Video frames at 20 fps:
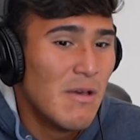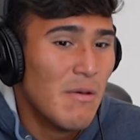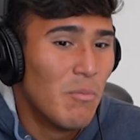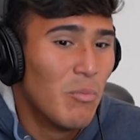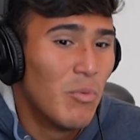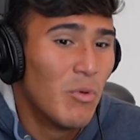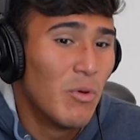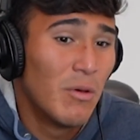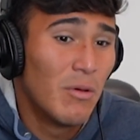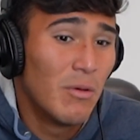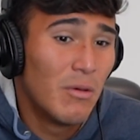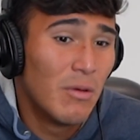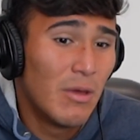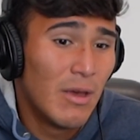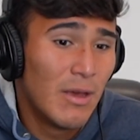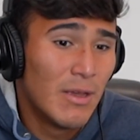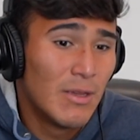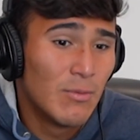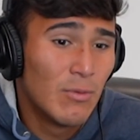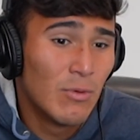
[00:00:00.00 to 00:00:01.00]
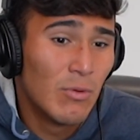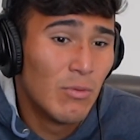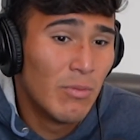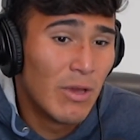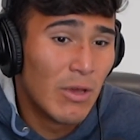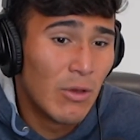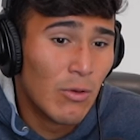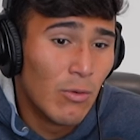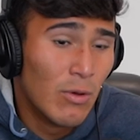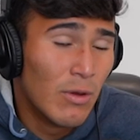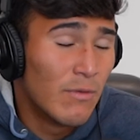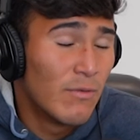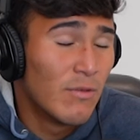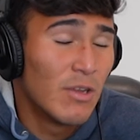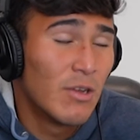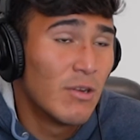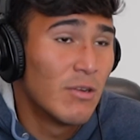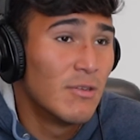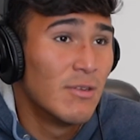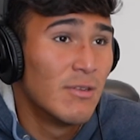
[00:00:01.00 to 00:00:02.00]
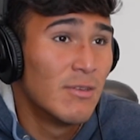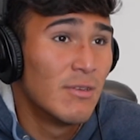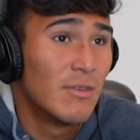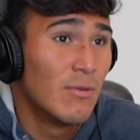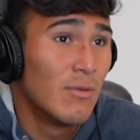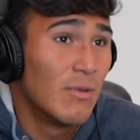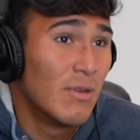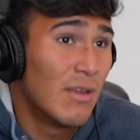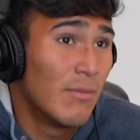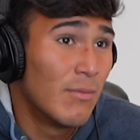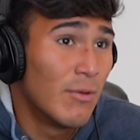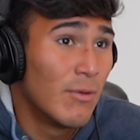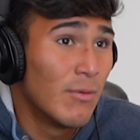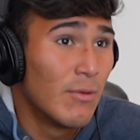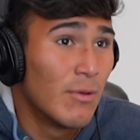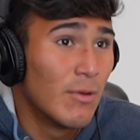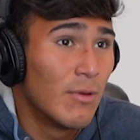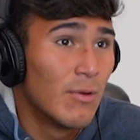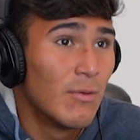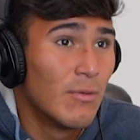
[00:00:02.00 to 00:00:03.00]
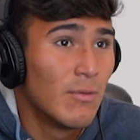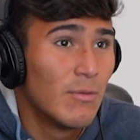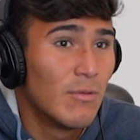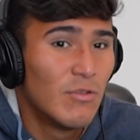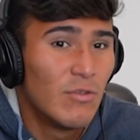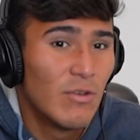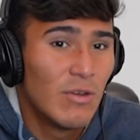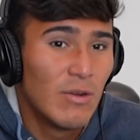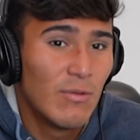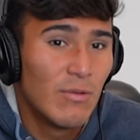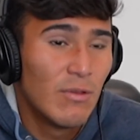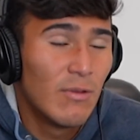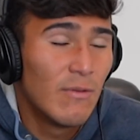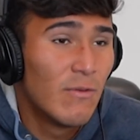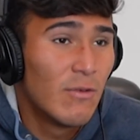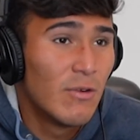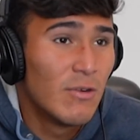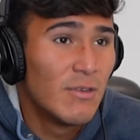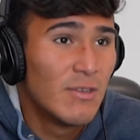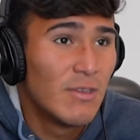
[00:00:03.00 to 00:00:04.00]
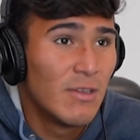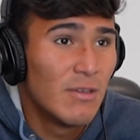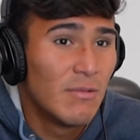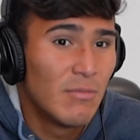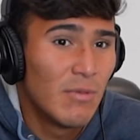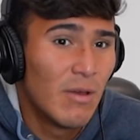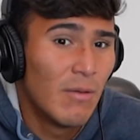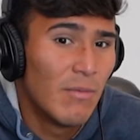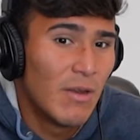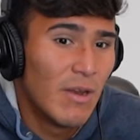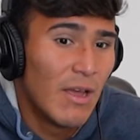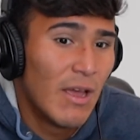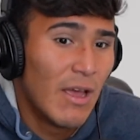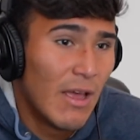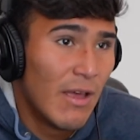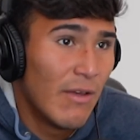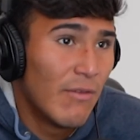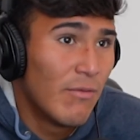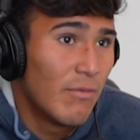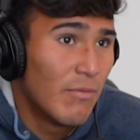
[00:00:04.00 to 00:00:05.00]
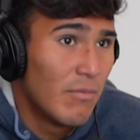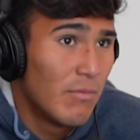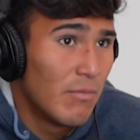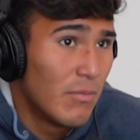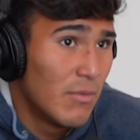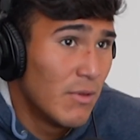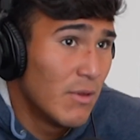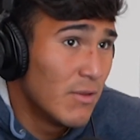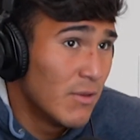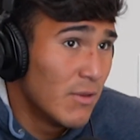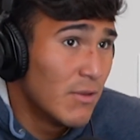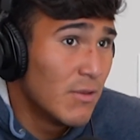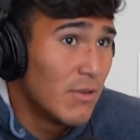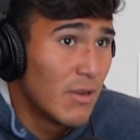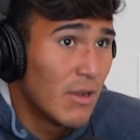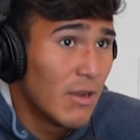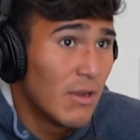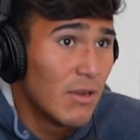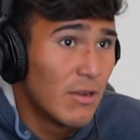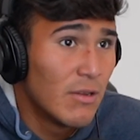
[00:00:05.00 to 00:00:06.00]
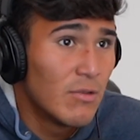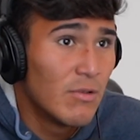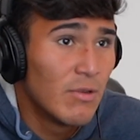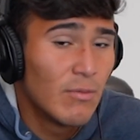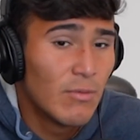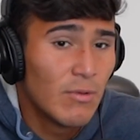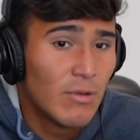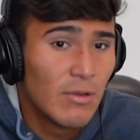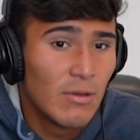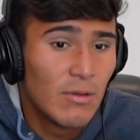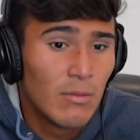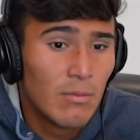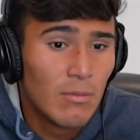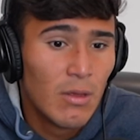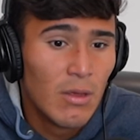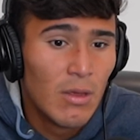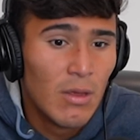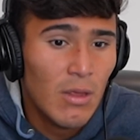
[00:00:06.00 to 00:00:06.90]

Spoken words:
But as well, my goal every year is just to debut, train with the first team. I mean, I have this season, I did train with them.